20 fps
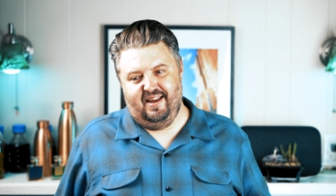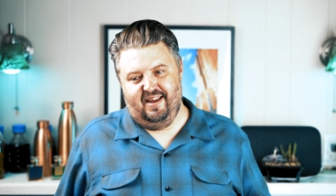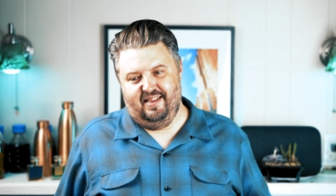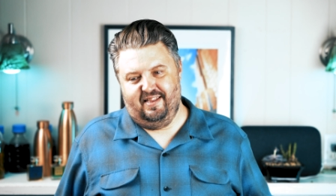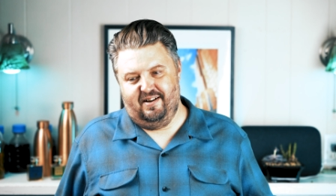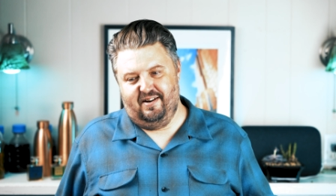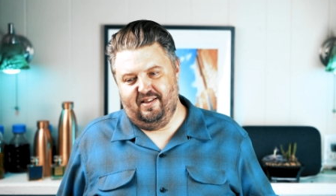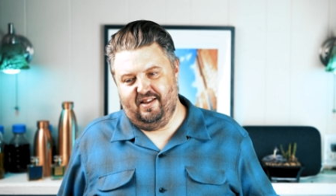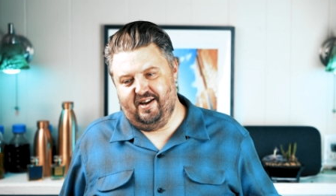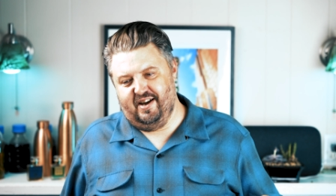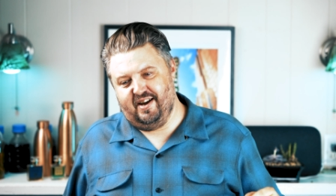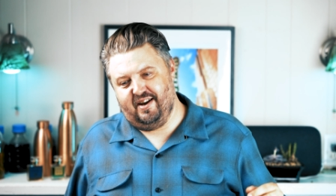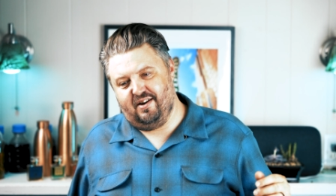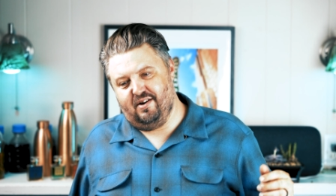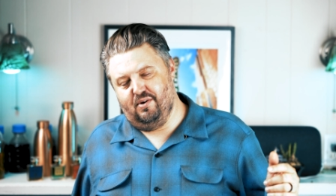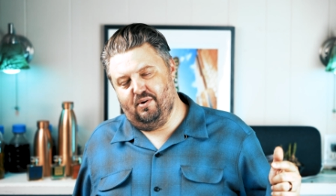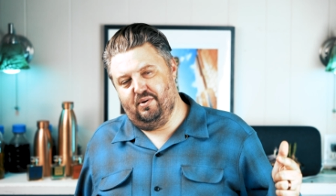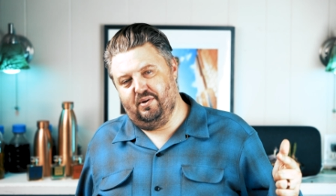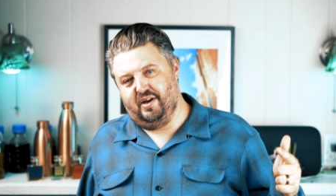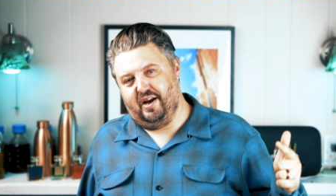And they're like,
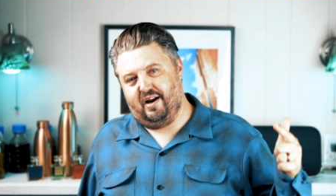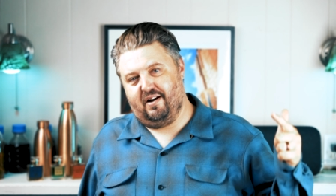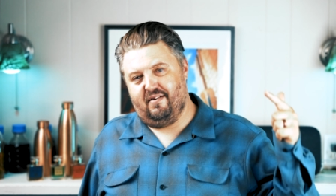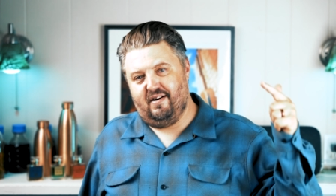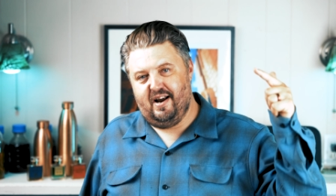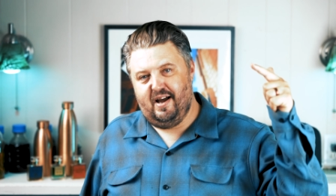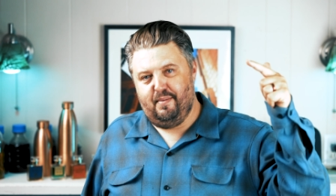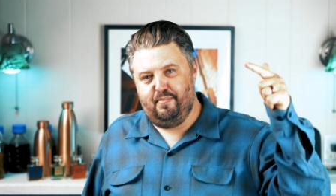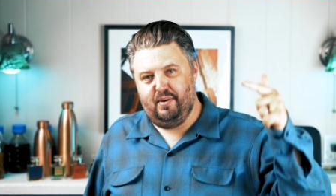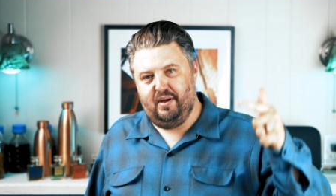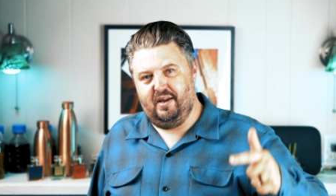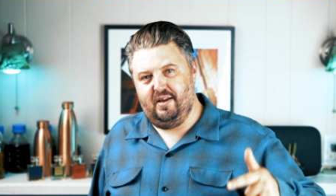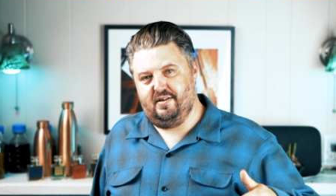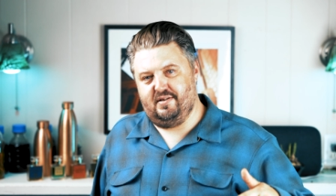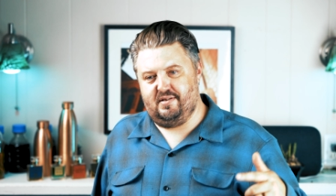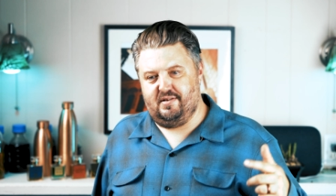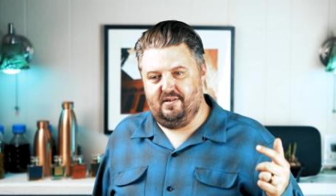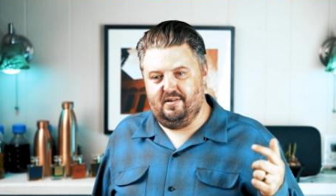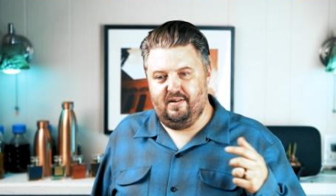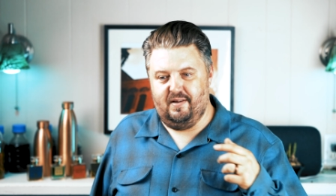holy crap,
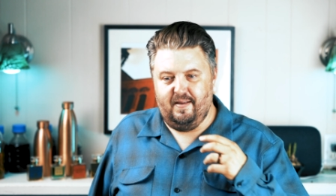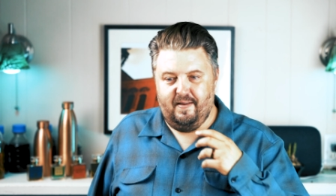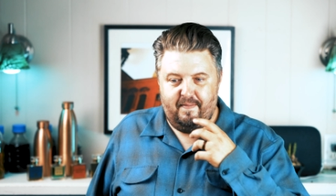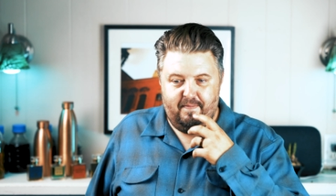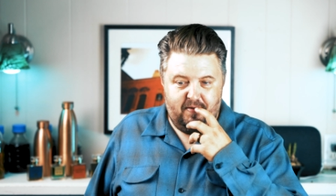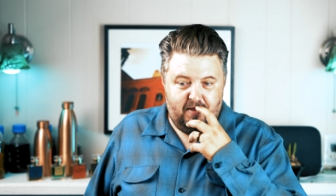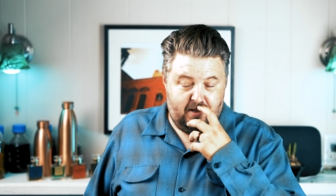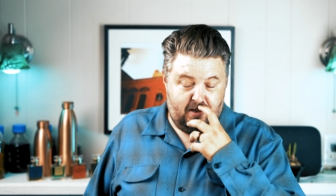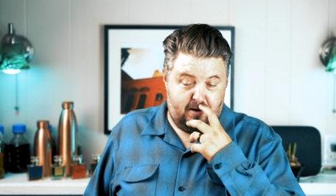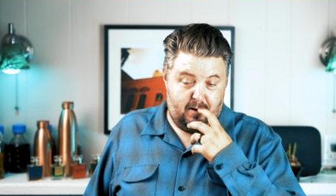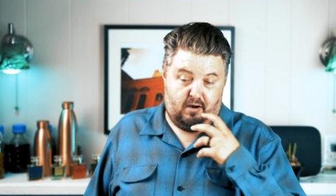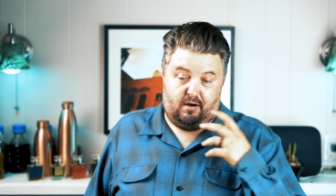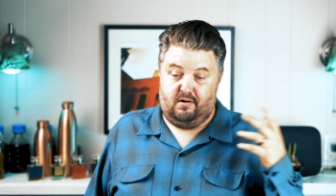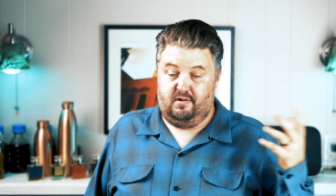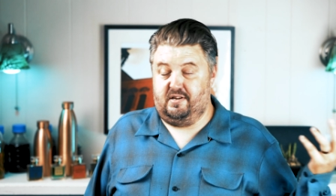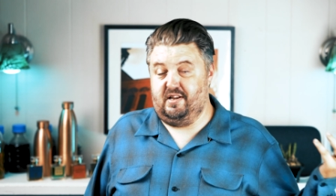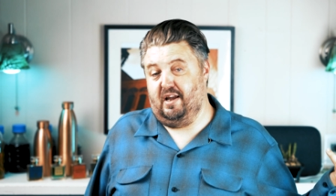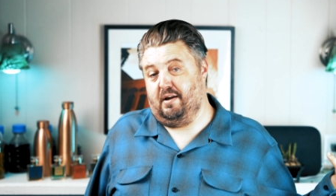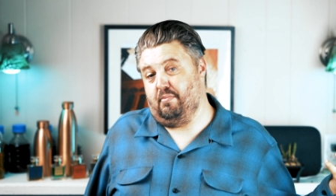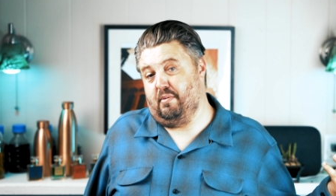he's going to
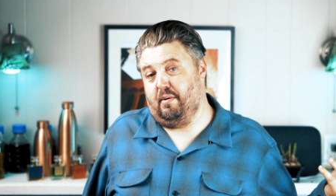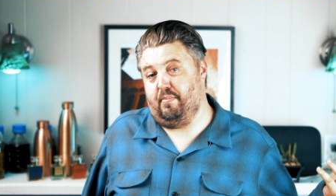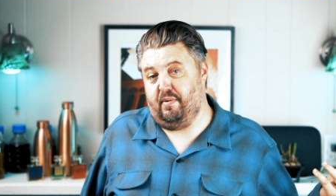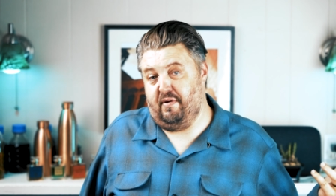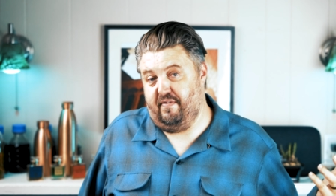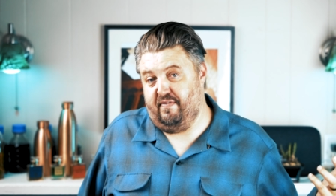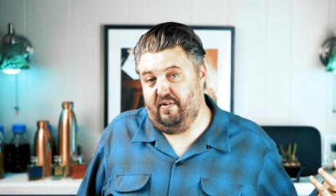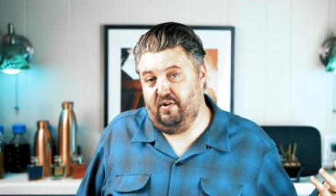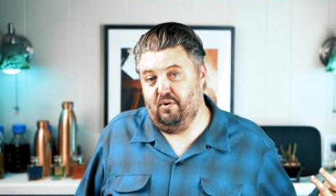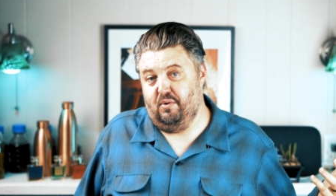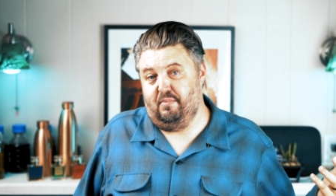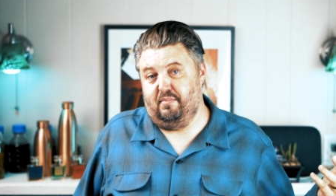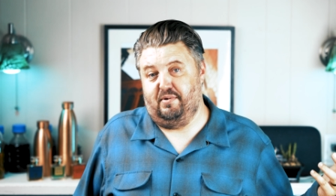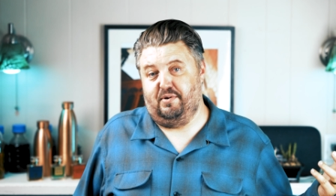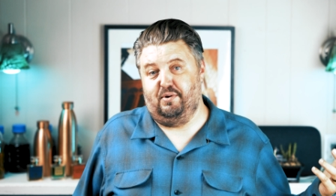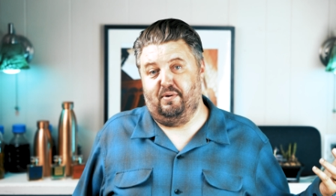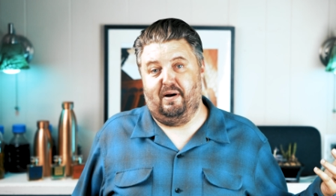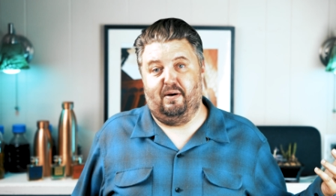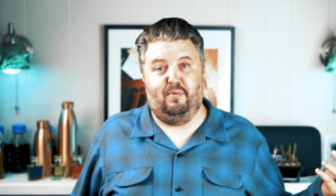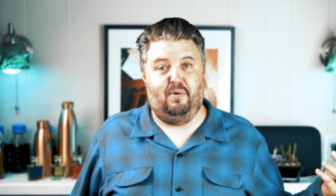critique my perfume.
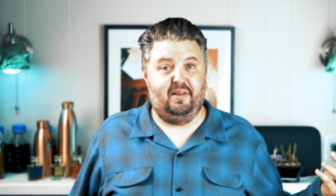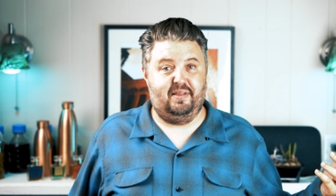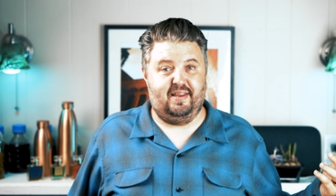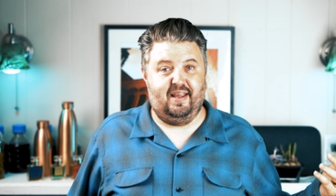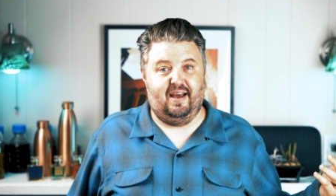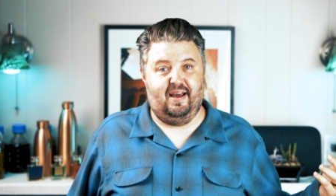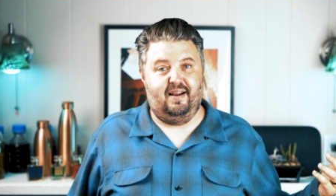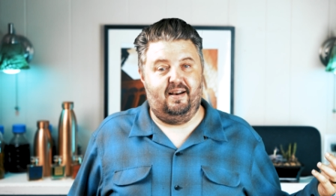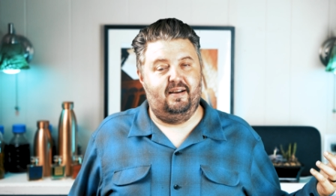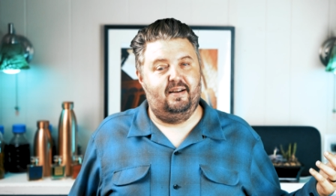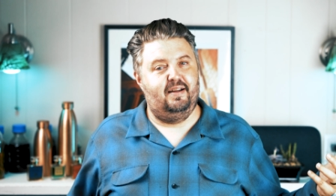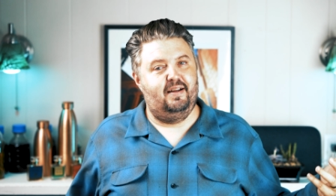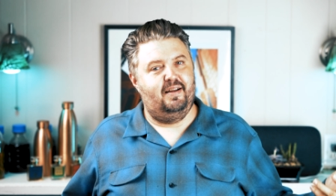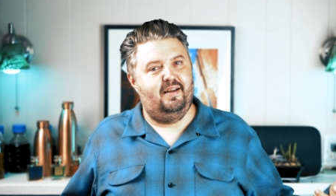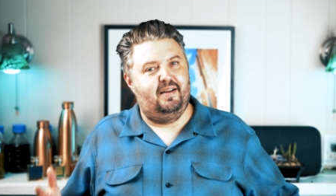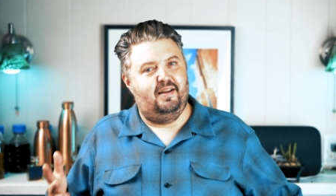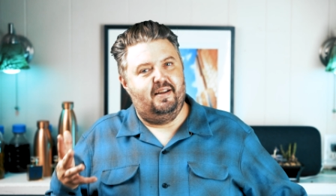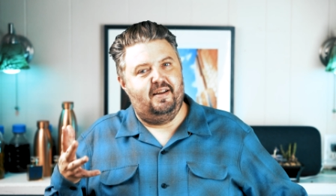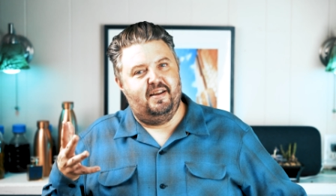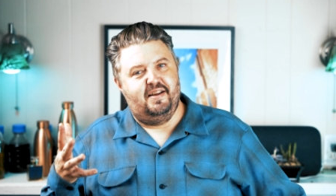Do I want that?
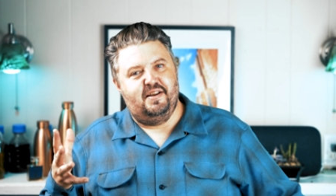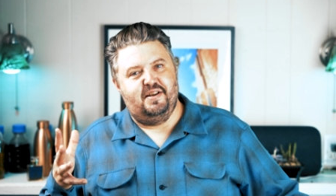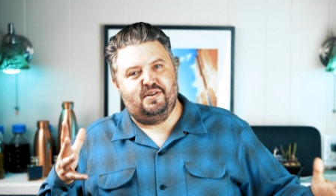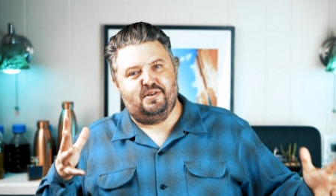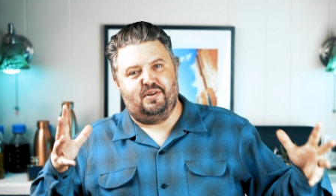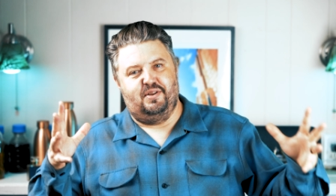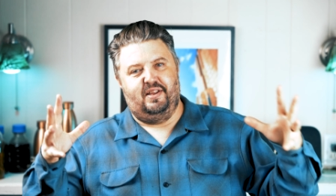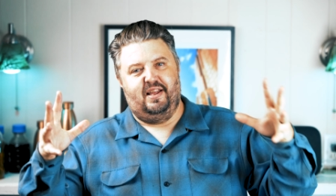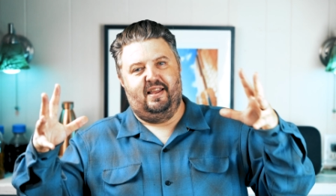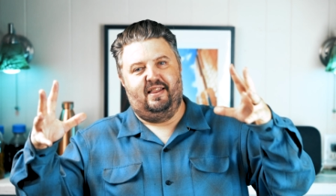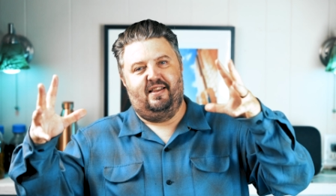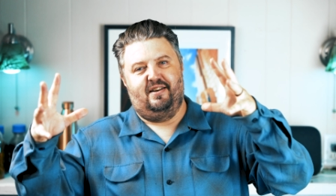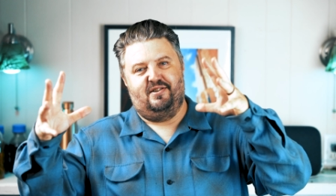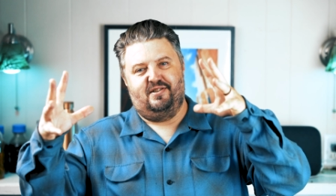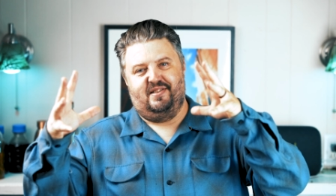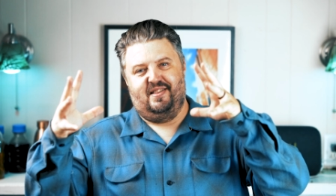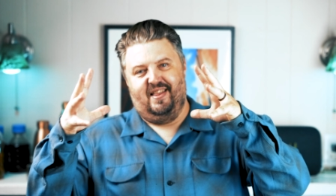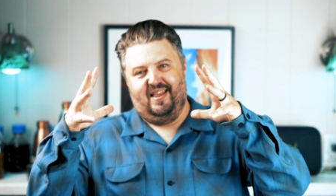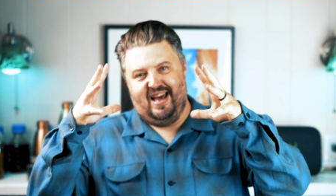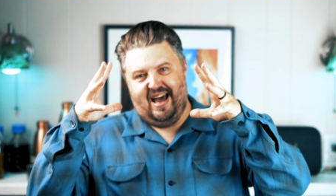So then
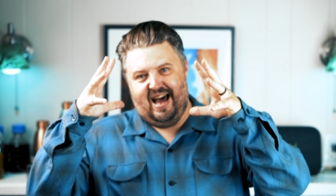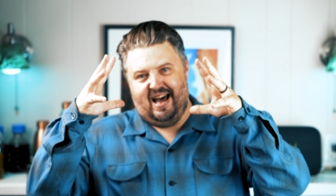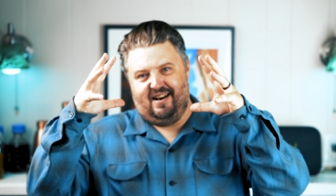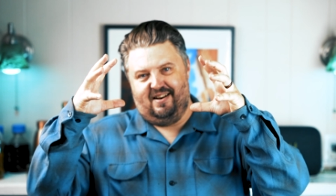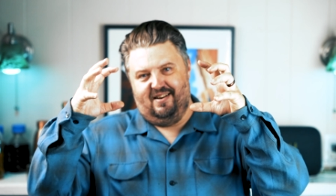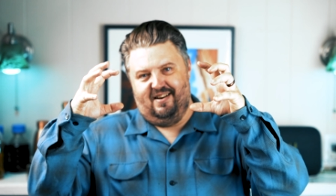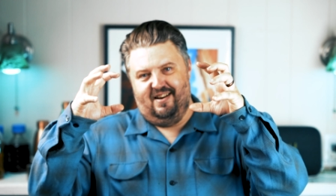there's that.